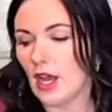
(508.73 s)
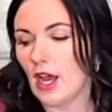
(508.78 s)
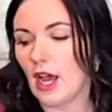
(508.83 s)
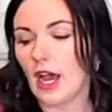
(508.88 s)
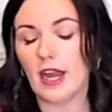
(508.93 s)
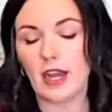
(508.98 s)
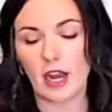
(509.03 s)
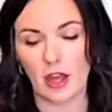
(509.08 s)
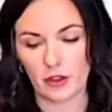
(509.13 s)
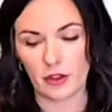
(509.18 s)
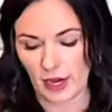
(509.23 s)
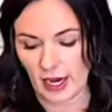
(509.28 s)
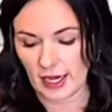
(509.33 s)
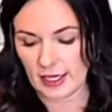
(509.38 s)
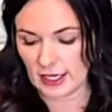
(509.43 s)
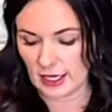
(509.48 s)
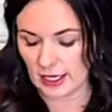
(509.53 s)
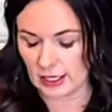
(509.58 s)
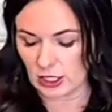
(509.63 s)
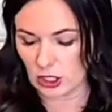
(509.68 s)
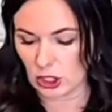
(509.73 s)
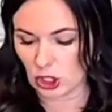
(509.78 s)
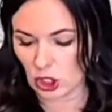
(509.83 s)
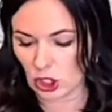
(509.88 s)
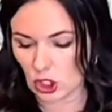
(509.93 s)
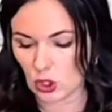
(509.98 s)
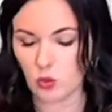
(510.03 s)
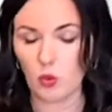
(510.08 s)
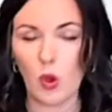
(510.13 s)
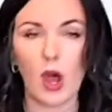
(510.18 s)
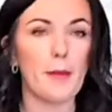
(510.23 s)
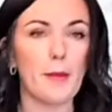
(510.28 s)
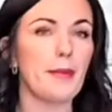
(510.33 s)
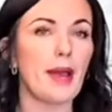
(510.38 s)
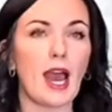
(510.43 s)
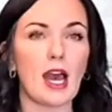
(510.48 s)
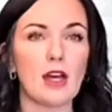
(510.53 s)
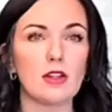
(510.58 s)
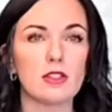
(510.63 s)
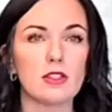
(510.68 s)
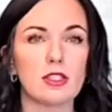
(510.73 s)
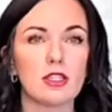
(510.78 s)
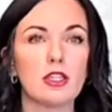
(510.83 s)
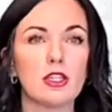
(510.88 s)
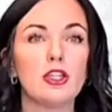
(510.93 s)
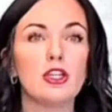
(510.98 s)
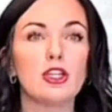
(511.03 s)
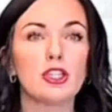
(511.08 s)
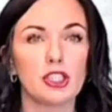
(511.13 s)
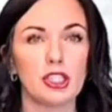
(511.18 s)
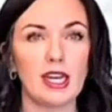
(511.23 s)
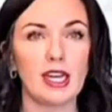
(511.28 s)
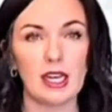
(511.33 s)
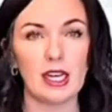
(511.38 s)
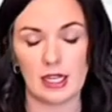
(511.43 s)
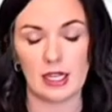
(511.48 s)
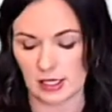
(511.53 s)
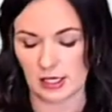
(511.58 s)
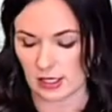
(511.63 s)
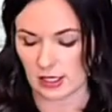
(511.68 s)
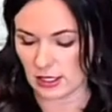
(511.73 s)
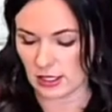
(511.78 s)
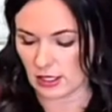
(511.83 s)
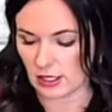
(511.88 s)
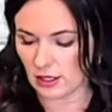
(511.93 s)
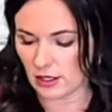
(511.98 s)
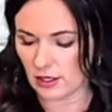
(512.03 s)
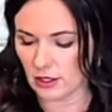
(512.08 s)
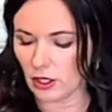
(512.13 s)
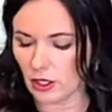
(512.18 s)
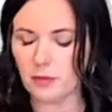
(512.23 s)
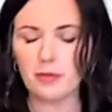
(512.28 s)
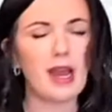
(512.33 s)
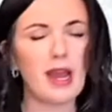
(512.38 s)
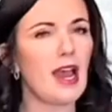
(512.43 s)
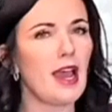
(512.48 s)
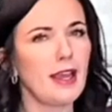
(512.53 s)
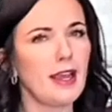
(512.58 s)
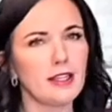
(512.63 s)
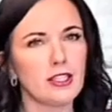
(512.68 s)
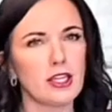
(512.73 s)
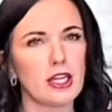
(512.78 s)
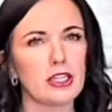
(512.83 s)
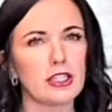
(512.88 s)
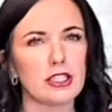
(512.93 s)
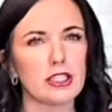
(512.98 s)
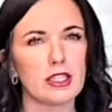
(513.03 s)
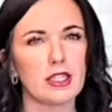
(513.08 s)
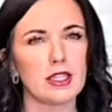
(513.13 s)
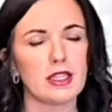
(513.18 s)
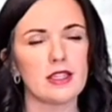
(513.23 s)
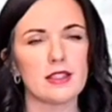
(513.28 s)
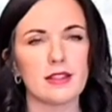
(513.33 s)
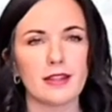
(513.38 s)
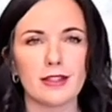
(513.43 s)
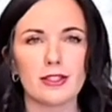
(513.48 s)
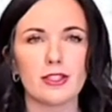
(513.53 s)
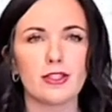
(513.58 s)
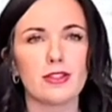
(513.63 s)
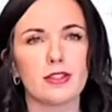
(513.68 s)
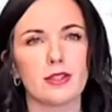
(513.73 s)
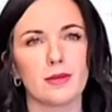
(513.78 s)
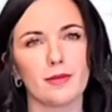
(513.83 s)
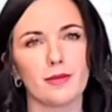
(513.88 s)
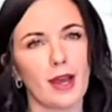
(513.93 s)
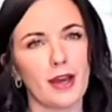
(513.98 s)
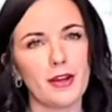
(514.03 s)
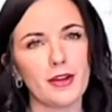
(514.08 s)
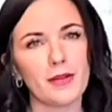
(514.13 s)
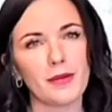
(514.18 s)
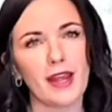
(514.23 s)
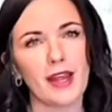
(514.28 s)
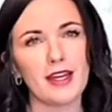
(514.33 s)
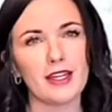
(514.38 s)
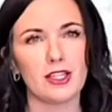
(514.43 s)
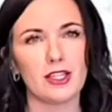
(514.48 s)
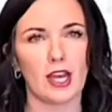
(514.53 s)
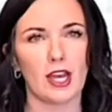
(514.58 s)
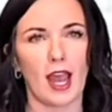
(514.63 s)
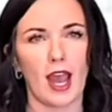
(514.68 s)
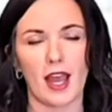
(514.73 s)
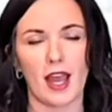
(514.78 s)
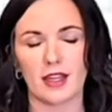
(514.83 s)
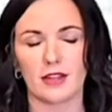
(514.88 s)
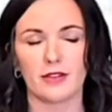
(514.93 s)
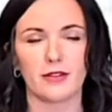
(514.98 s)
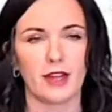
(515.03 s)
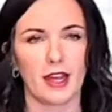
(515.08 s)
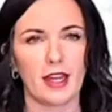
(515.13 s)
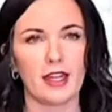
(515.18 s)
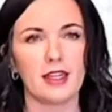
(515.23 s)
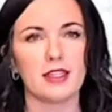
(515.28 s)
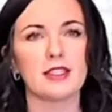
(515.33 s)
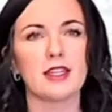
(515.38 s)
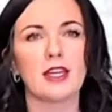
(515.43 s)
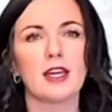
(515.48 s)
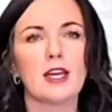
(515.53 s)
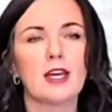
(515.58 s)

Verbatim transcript: Another idea is to swap out your cheese. Goodbye, cheddar cheese. Let's do some Monterey Jack, right?